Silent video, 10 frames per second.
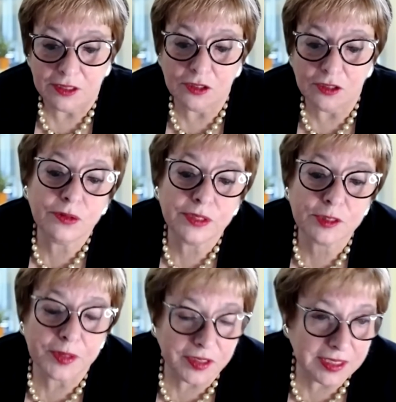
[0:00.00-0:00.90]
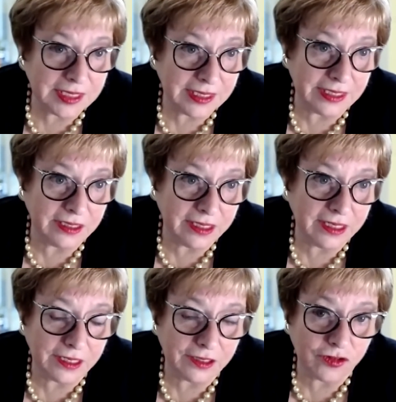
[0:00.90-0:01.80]
new experiences into the
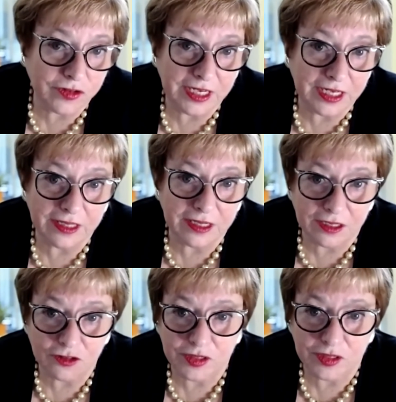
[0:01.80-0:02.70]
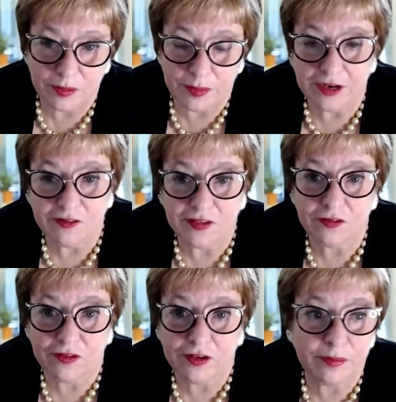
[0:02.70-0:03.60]
country, and the country to benefit
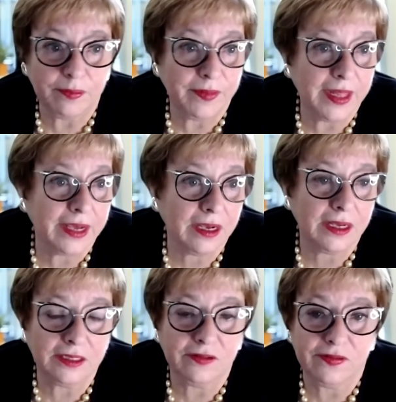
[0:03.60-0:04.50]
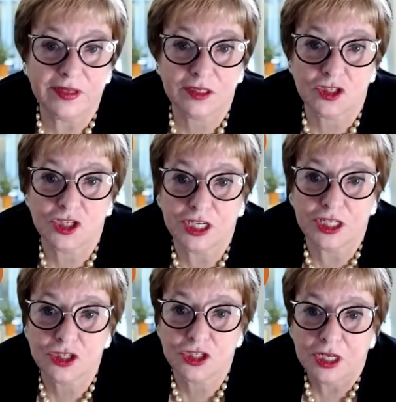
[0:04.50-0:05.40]
from that kind of
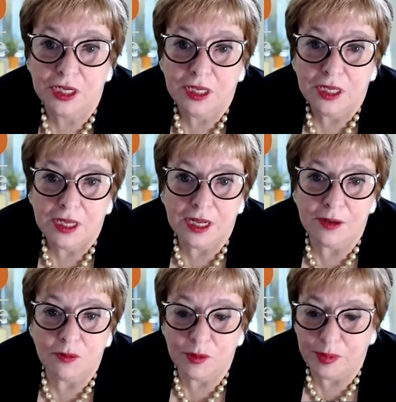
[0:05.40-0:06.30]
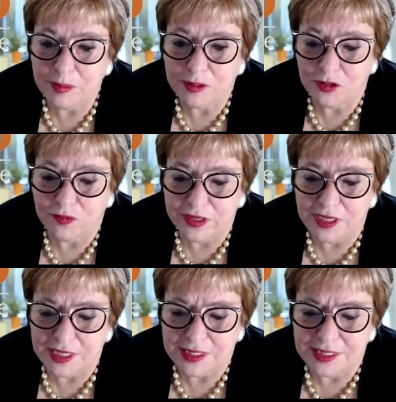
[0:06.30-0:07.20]
exchange. What people don't
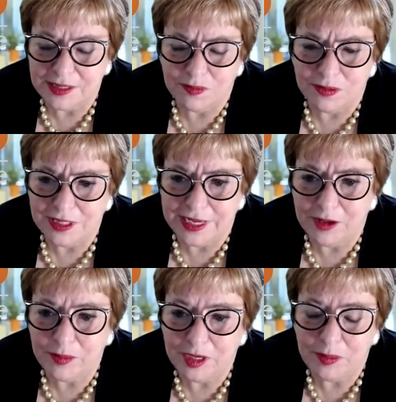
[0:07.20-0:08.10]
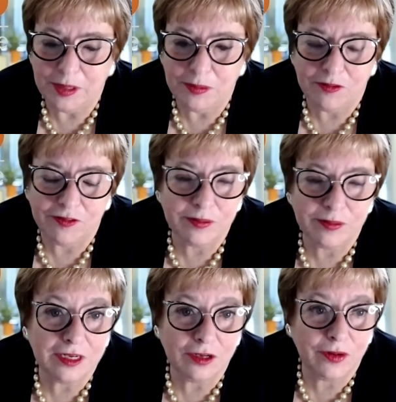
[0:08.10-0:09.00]
realize is really how many people from
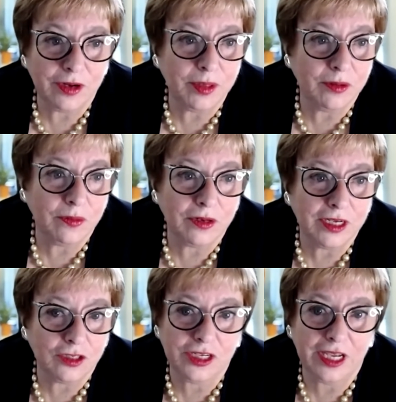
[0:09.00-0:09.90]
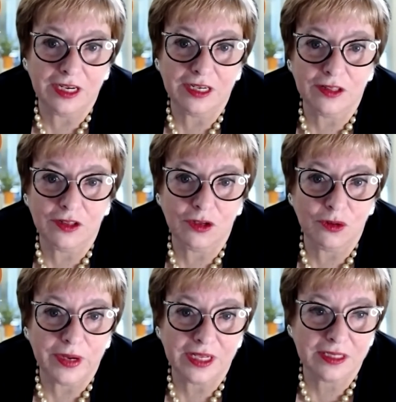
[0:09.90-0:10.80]
Saudi Arabia were educated in the
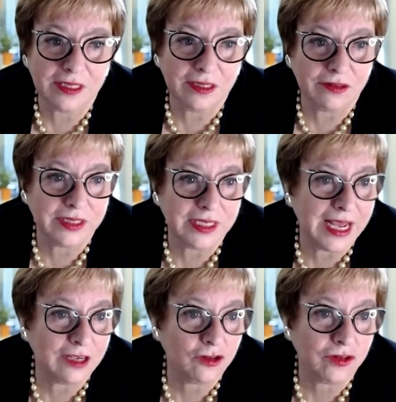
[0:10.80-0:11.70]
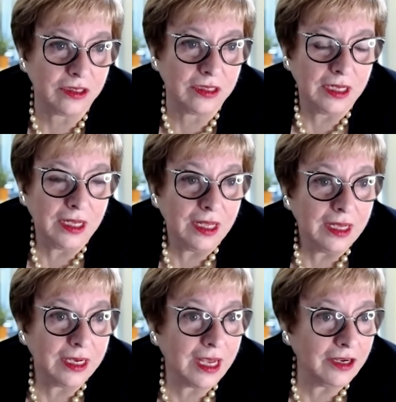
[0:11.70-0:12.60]
US, and there's a natural
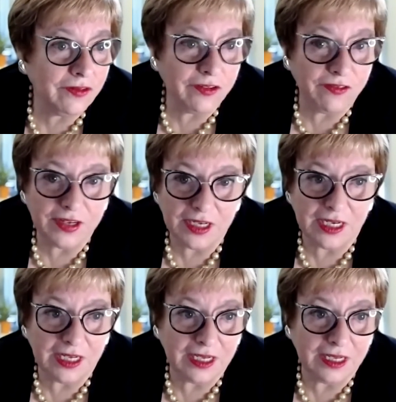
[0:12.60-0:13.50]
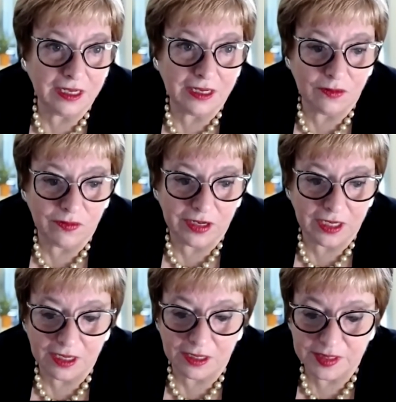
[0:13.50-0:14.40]
kind of affinity when
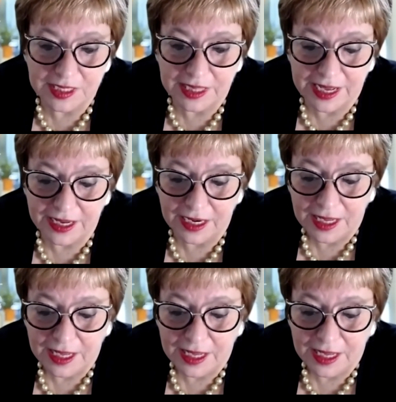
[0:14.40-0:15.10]
it comes to that.